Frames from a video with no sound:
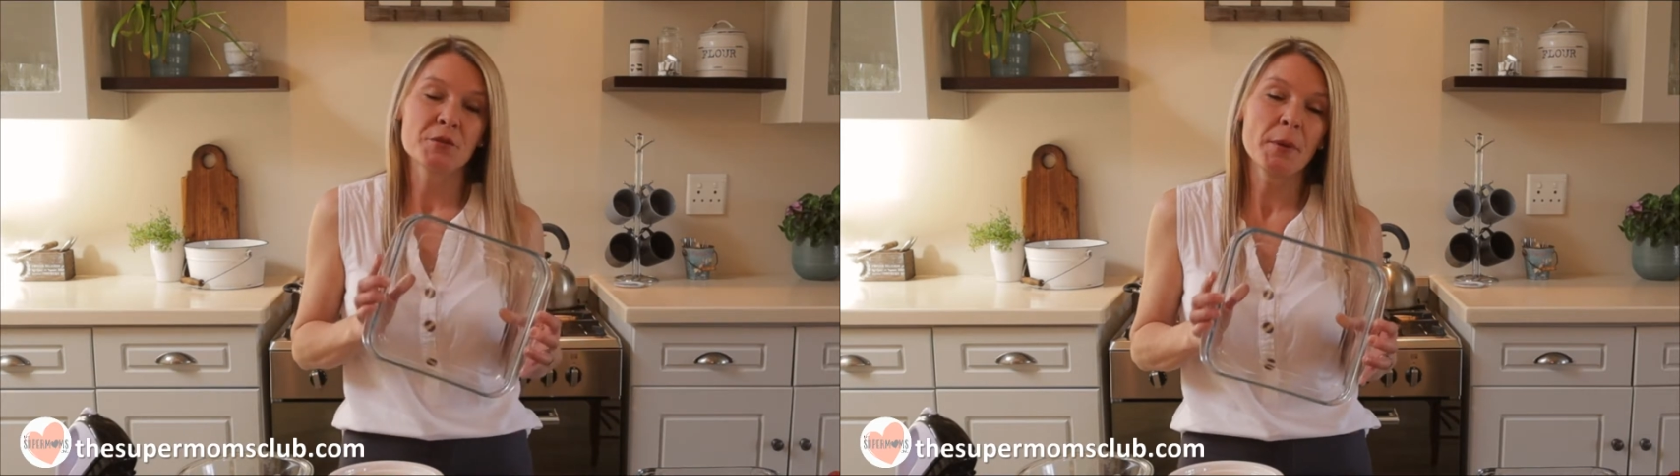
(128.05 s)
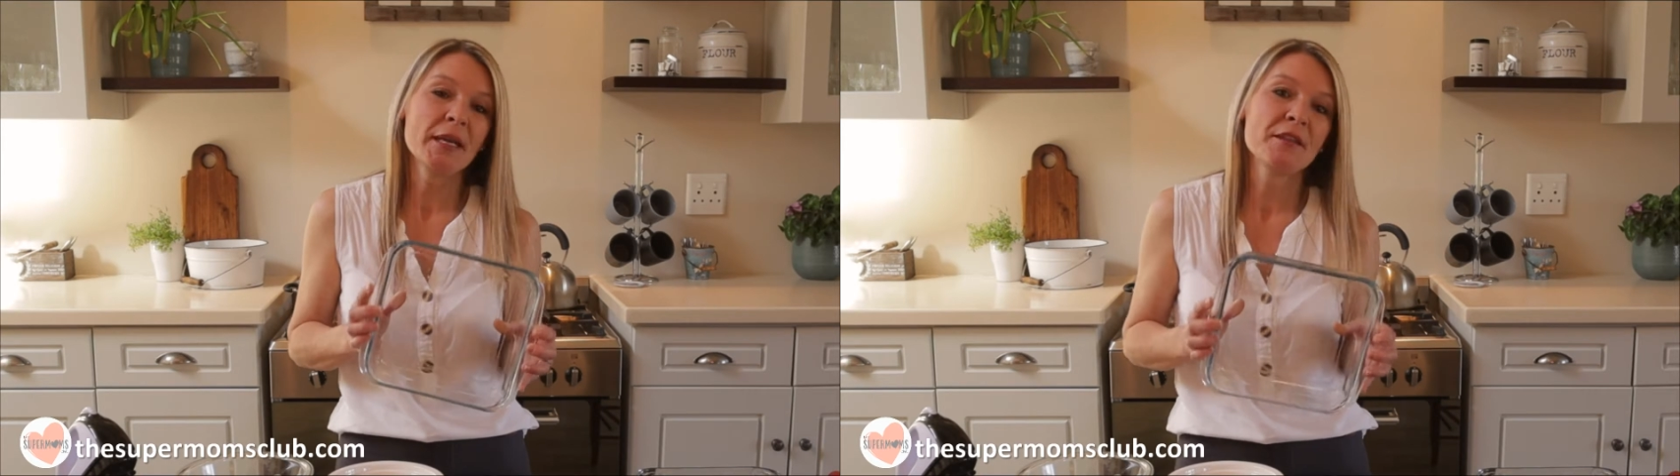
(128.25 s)

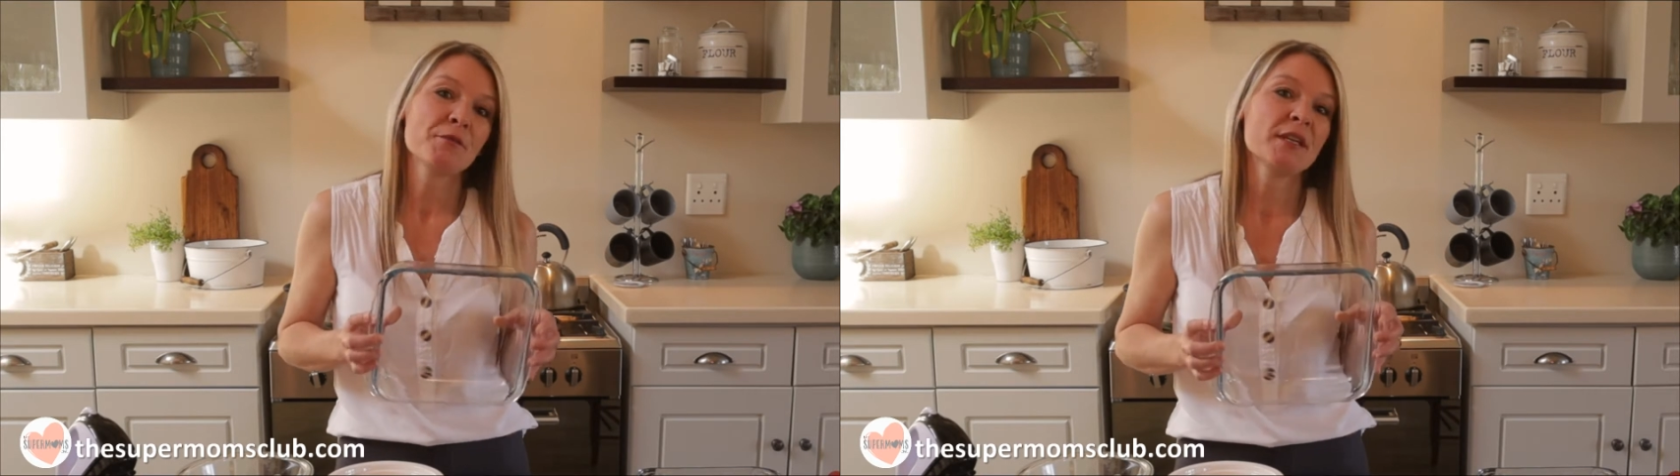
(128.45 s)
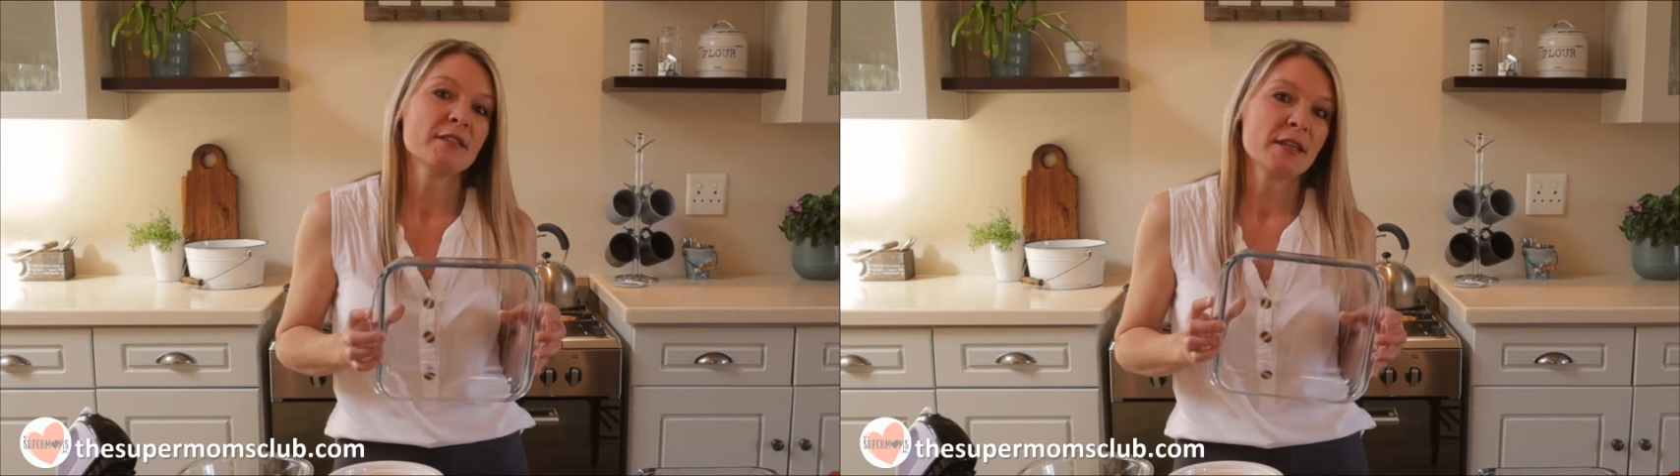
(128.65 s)

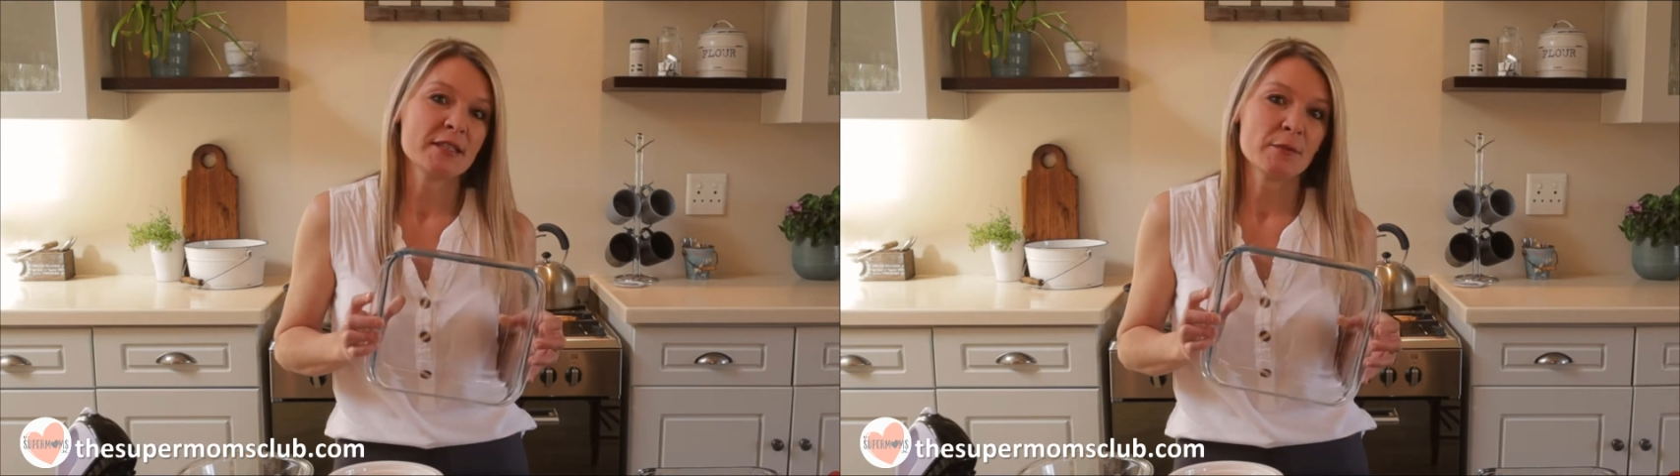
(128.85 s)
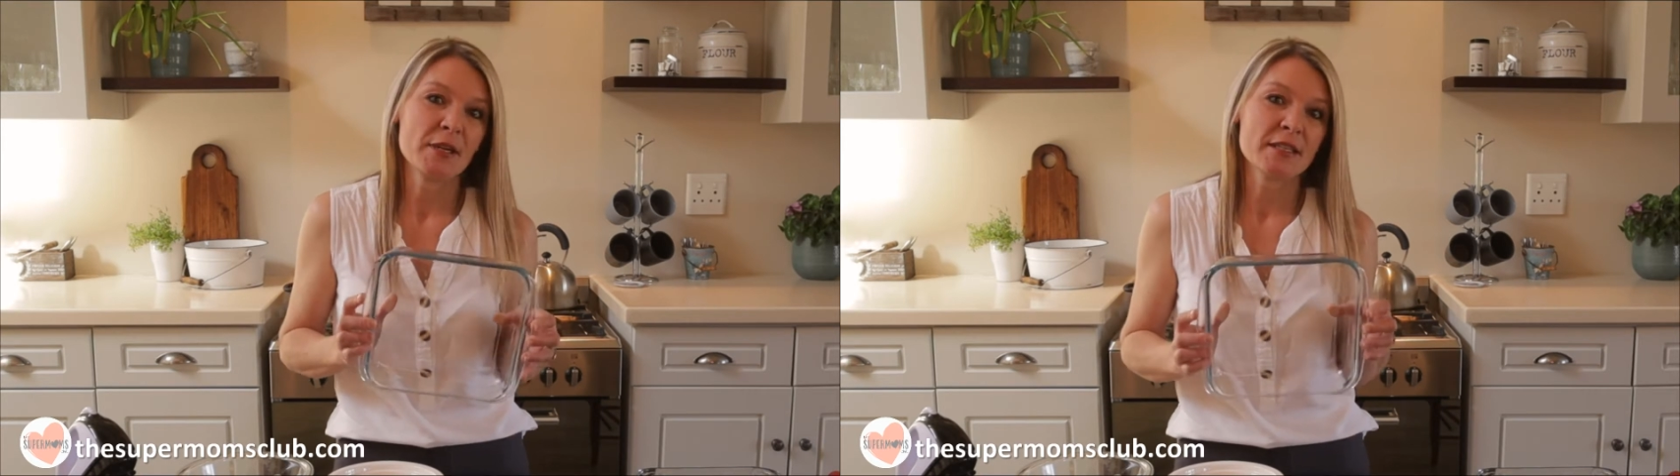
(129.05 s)
23
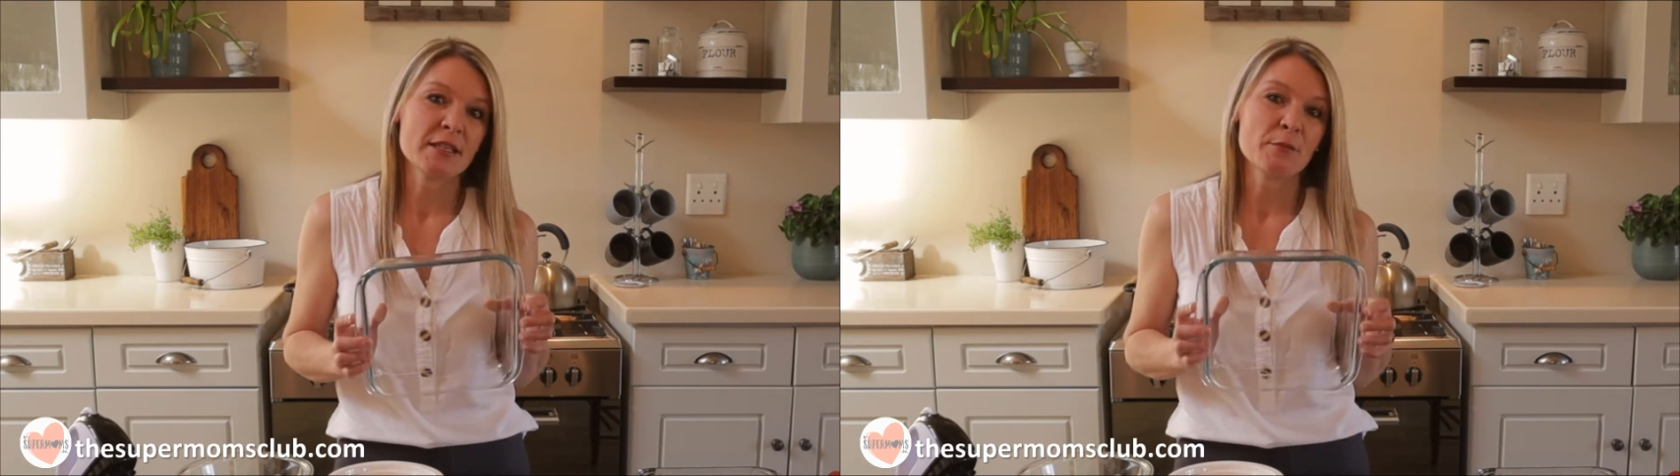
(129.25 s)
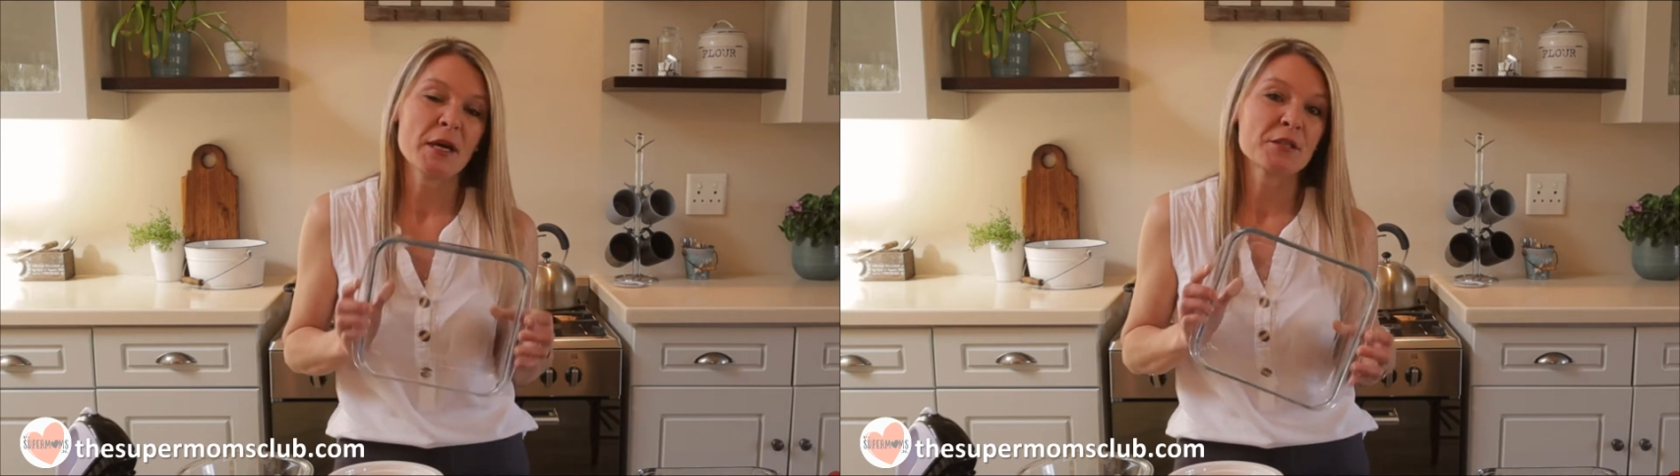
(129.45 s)

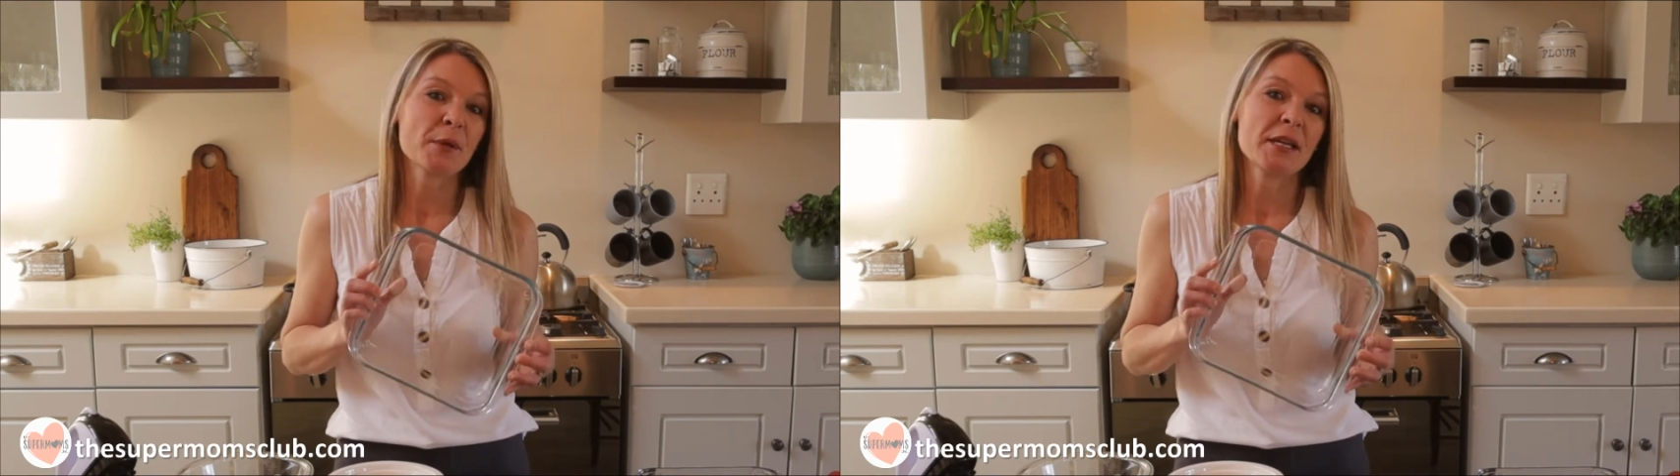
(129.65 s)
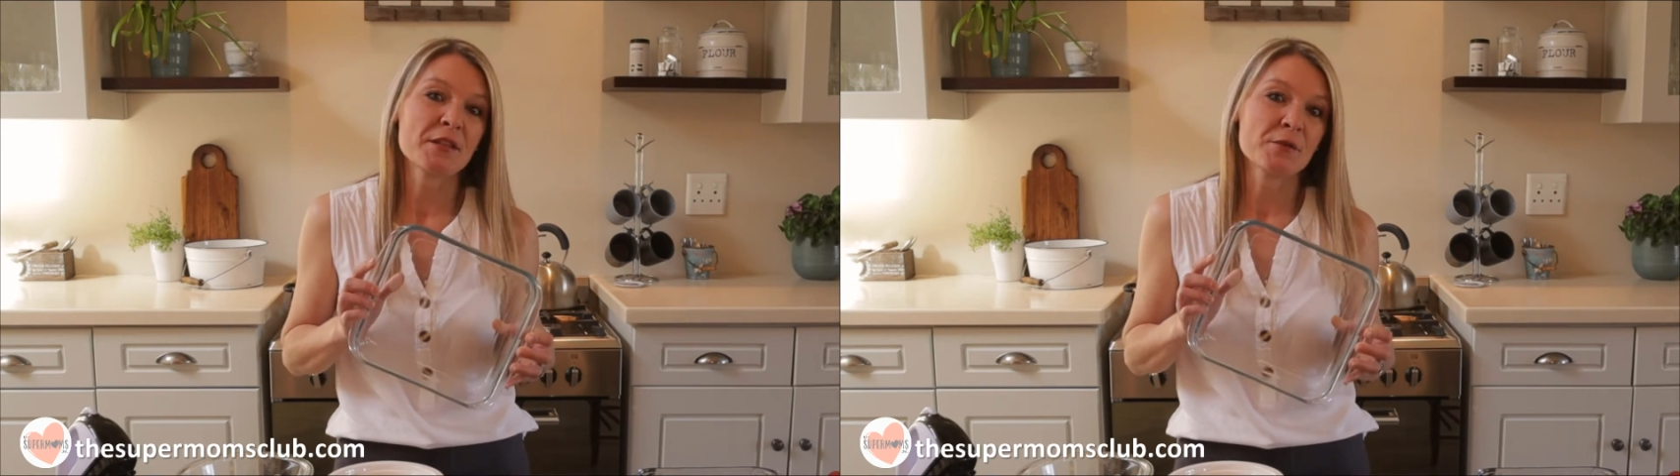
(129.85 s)
centimeter by
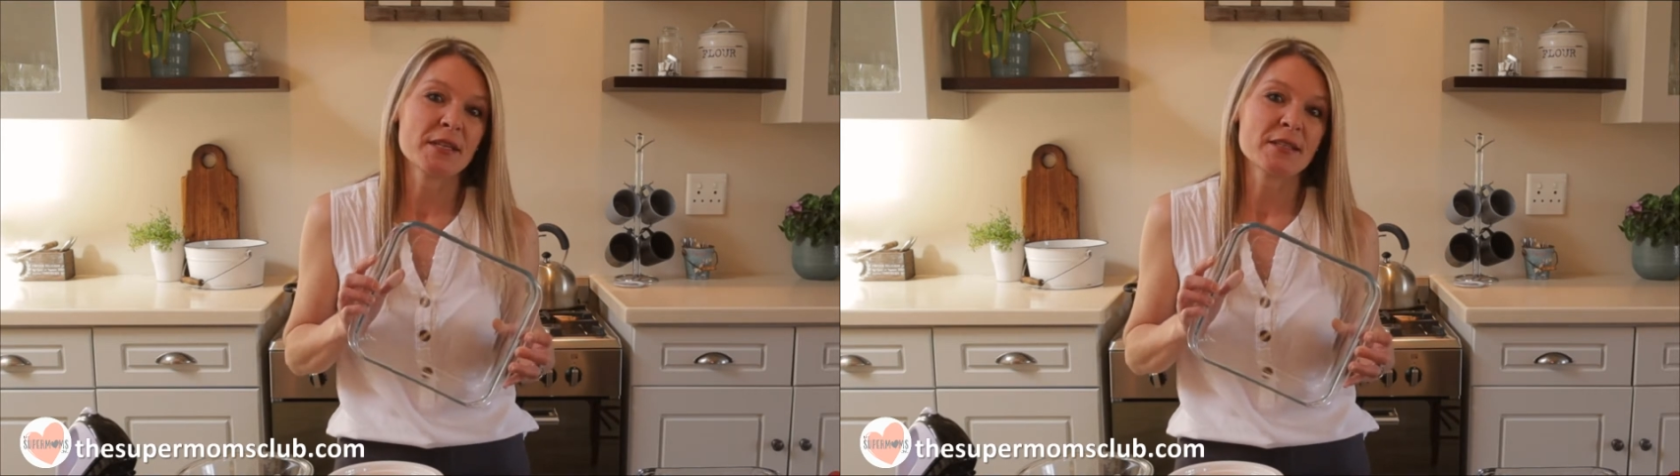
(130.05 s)
23